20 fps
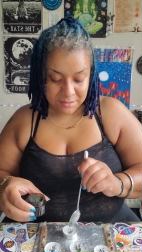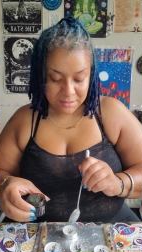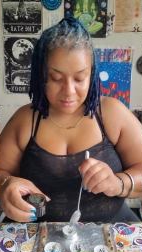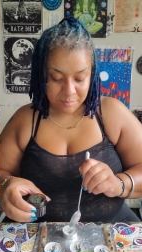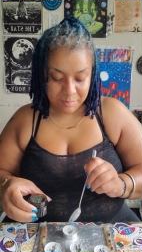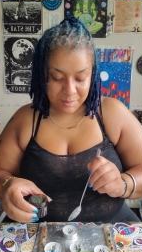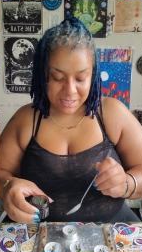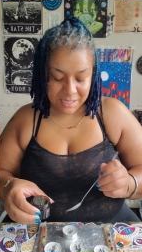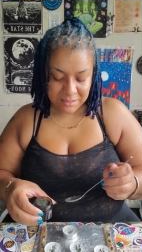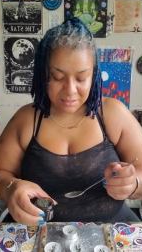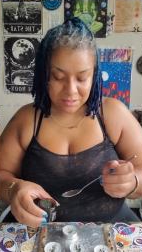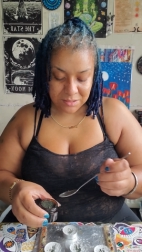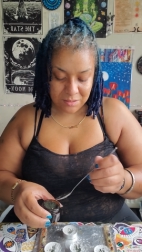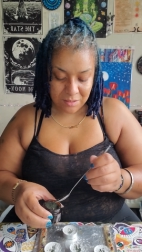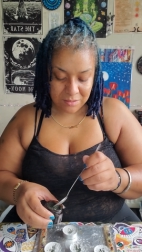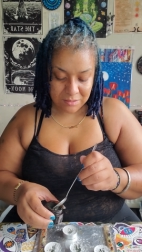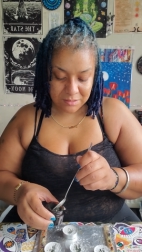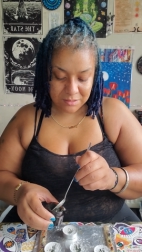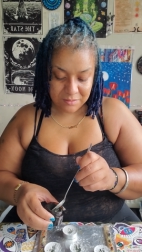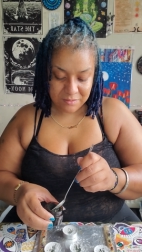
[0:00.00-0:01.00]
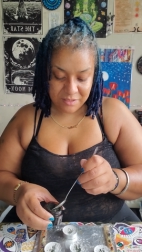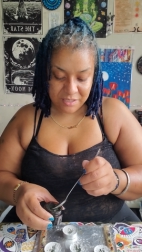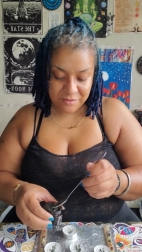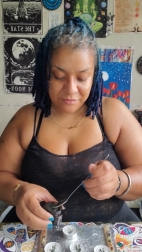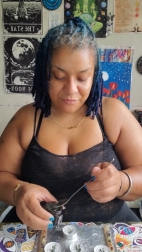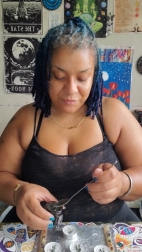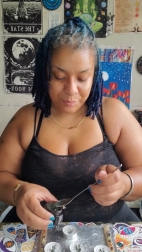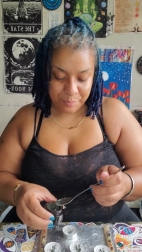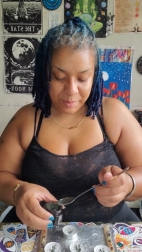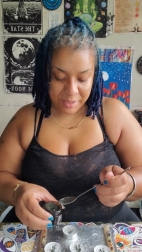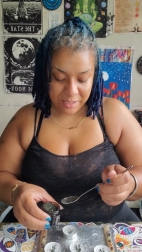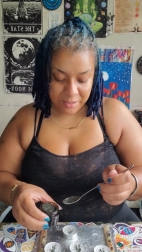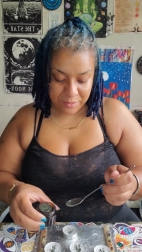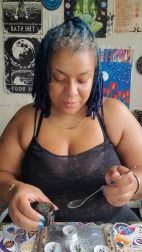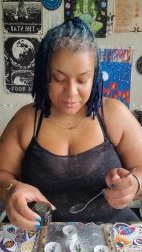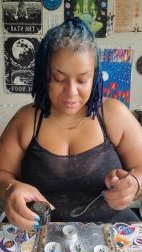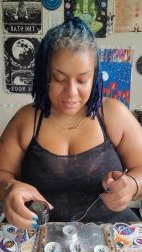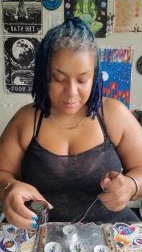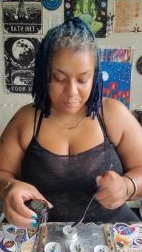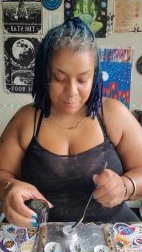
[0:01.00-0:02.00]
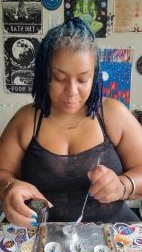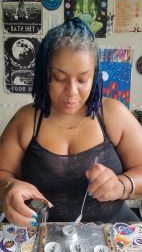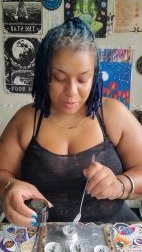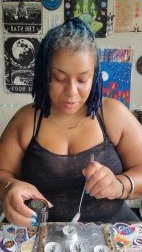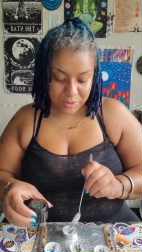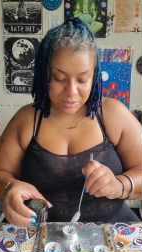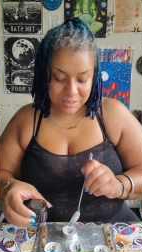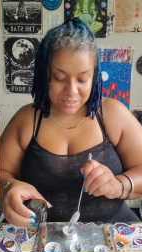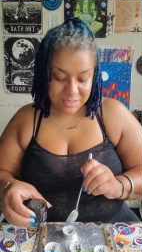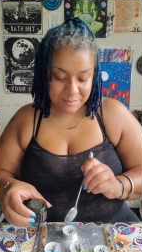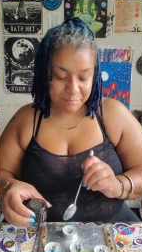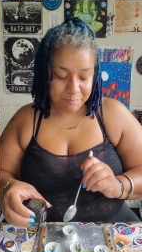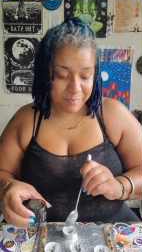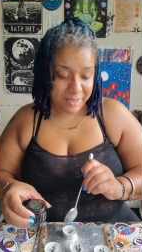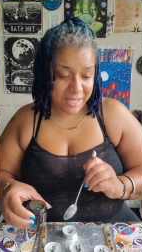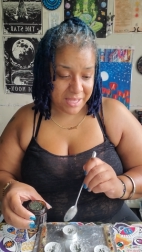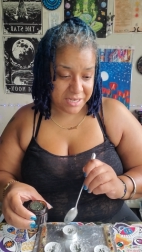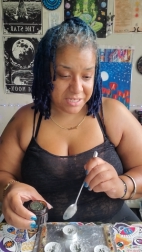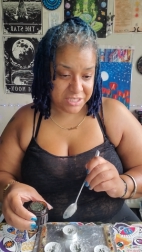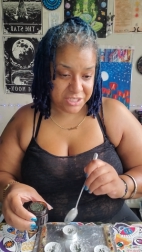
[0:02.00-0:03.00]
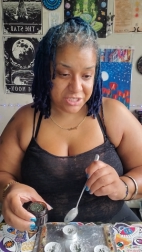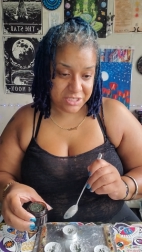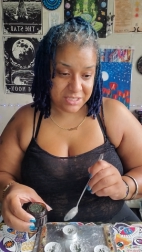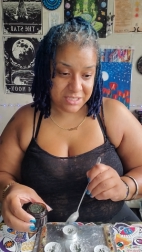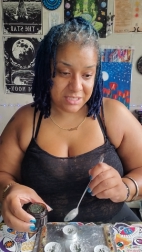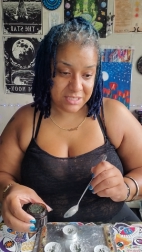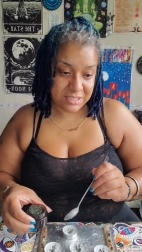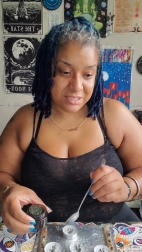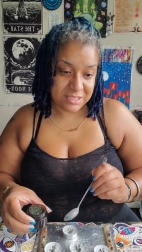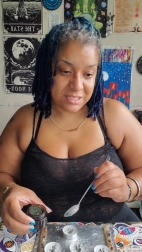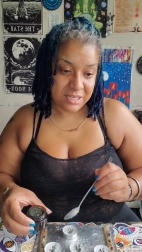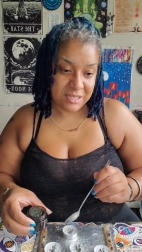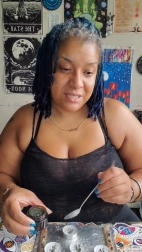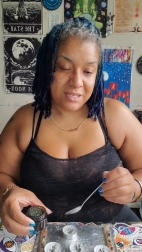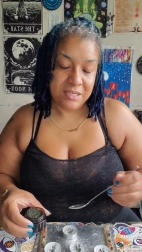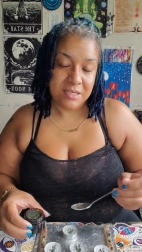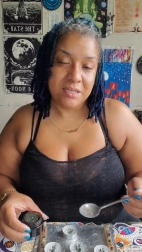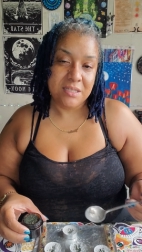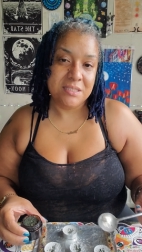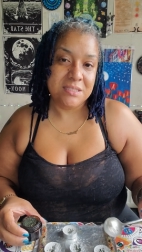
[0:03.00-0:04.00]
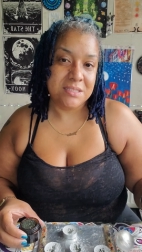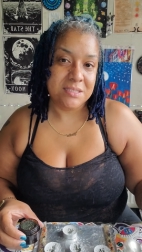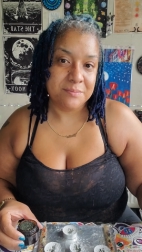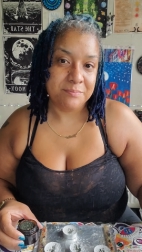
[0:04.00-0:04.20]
The black salt, it repels, it burns, it vanishes, it